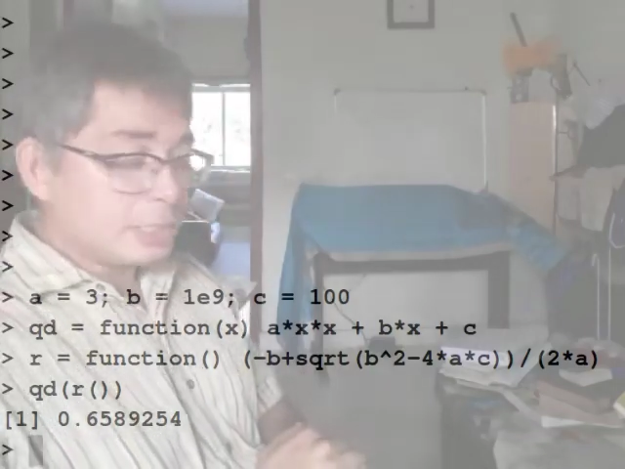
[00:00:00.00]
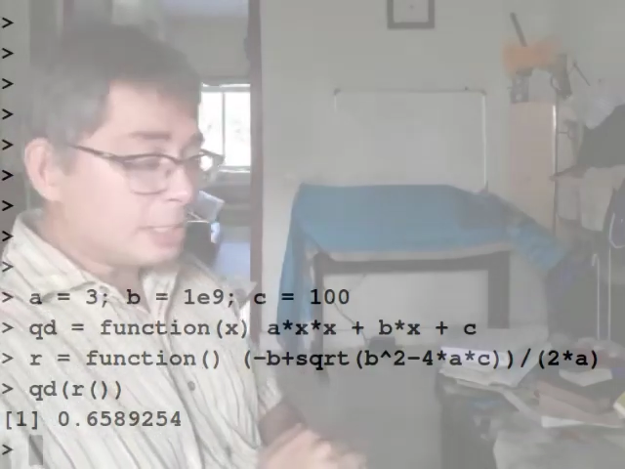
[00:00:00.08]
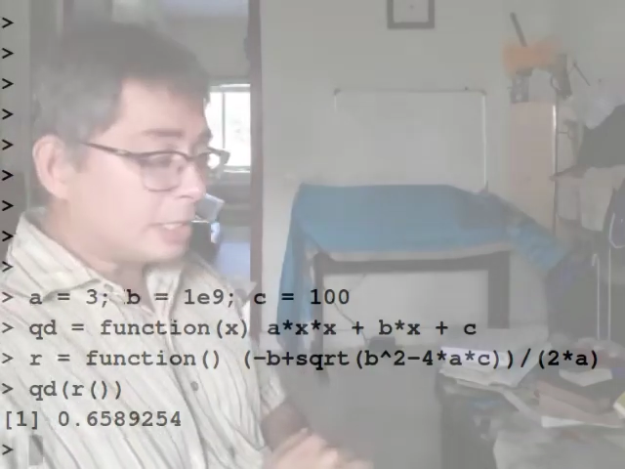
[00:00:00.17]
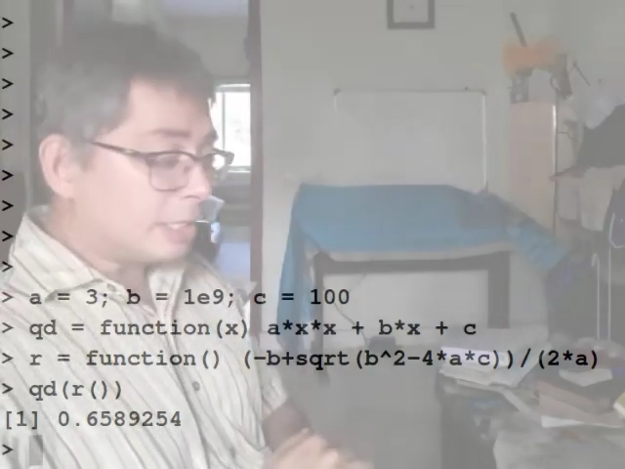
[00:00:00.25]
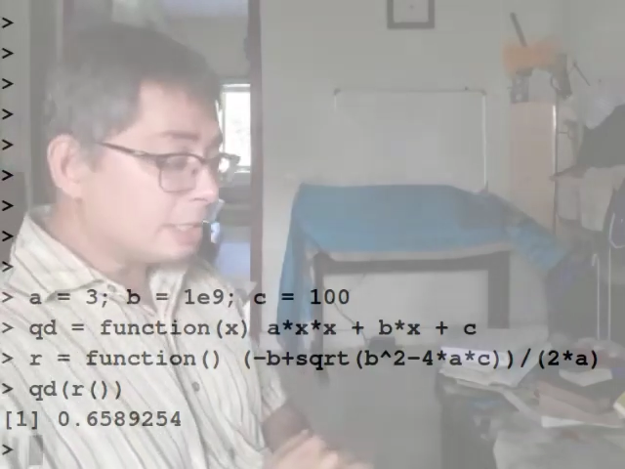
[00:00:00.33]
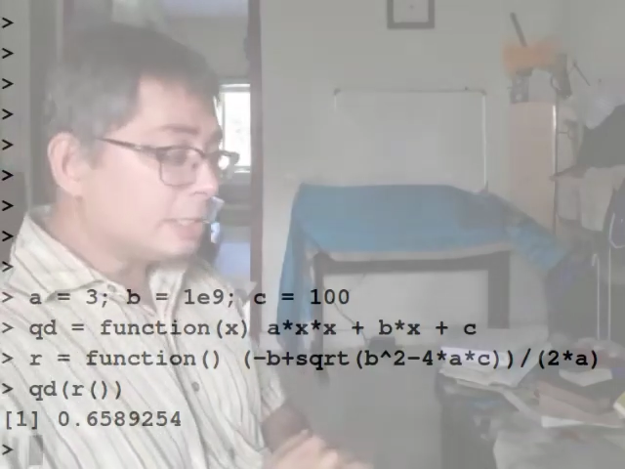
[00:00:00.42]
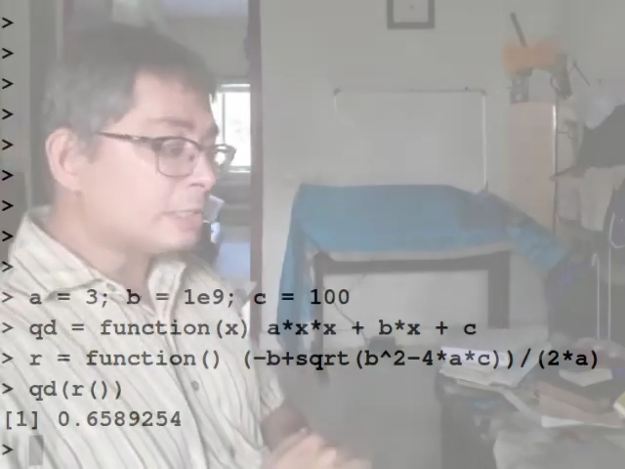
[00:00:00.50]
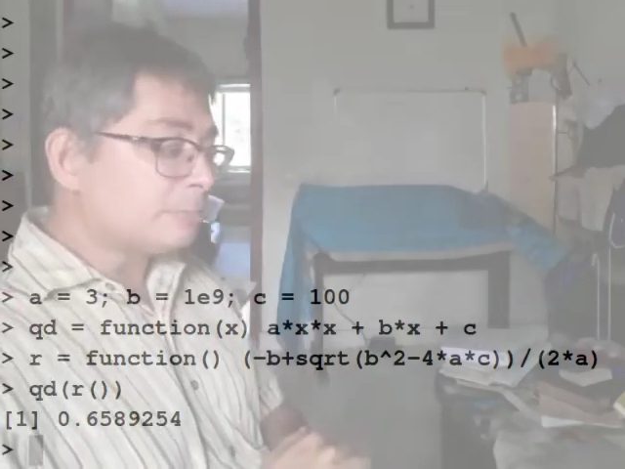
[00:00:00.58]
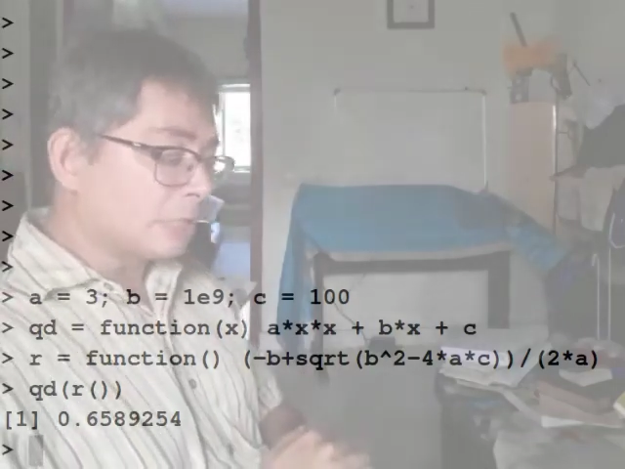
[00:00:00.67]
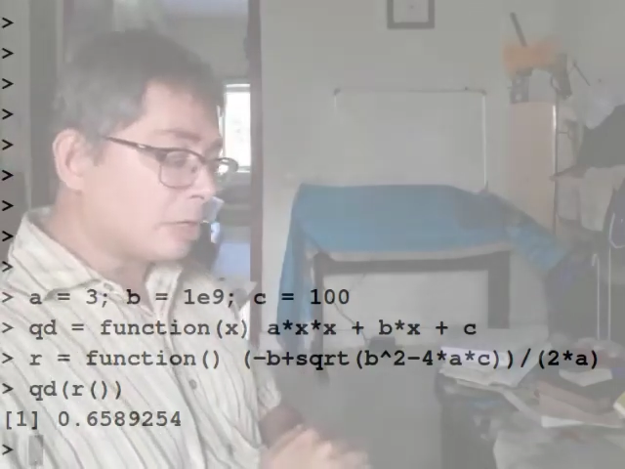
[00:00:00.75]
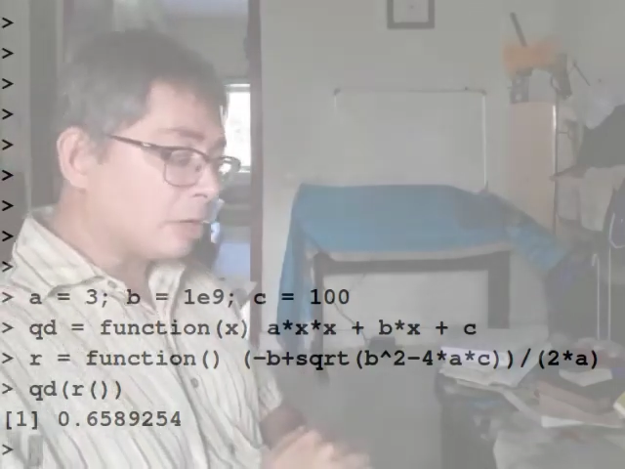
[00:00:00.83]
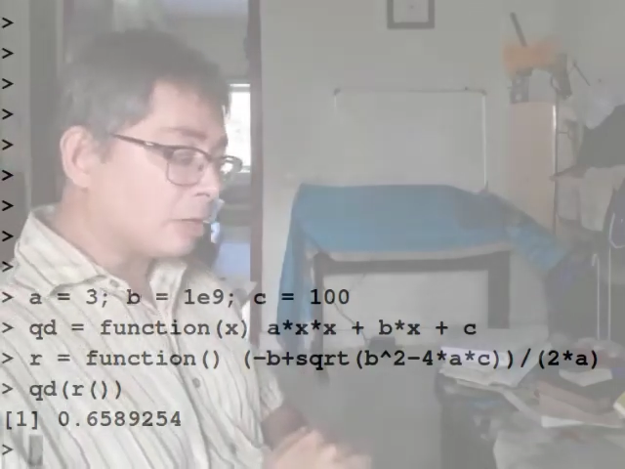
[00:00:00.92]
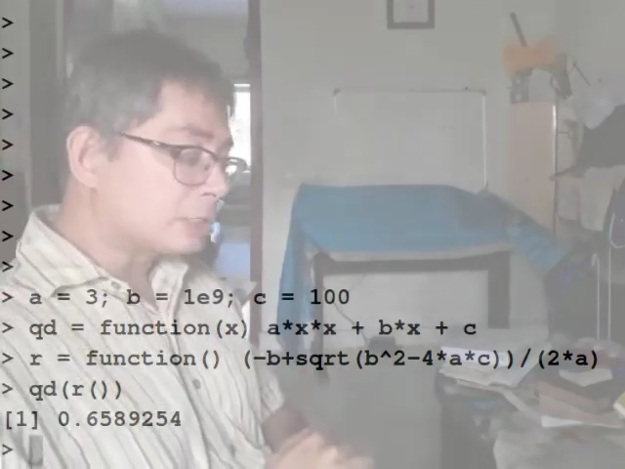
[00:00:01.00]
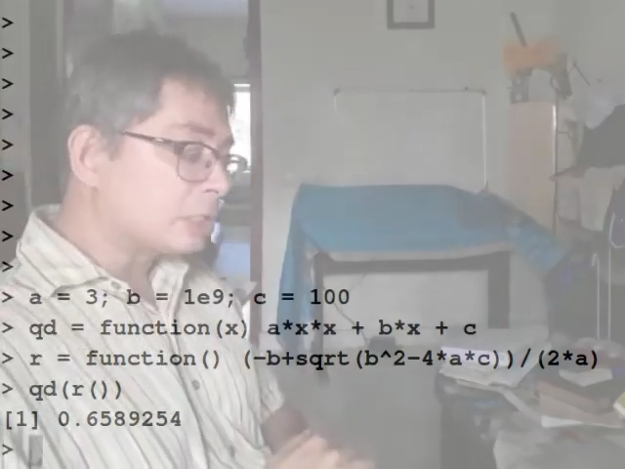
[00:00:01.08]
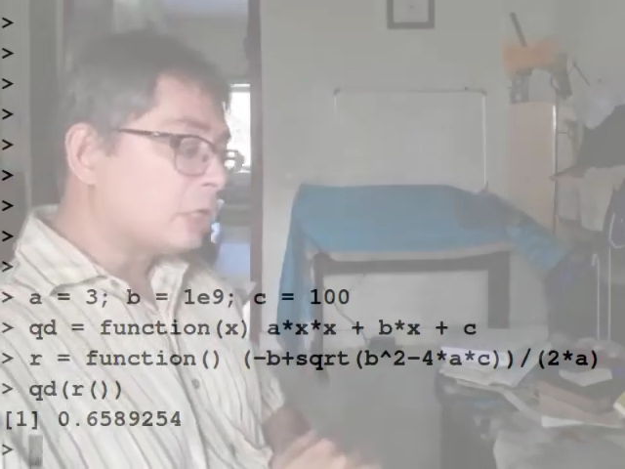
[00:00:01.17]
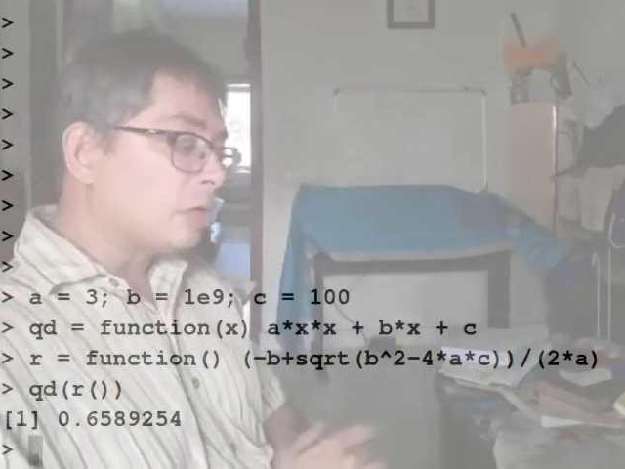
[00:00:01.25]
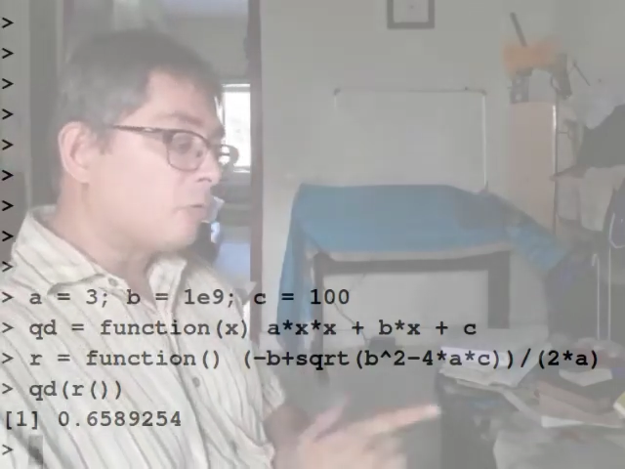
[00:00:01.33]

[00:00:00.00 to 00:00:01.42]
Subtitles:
here is because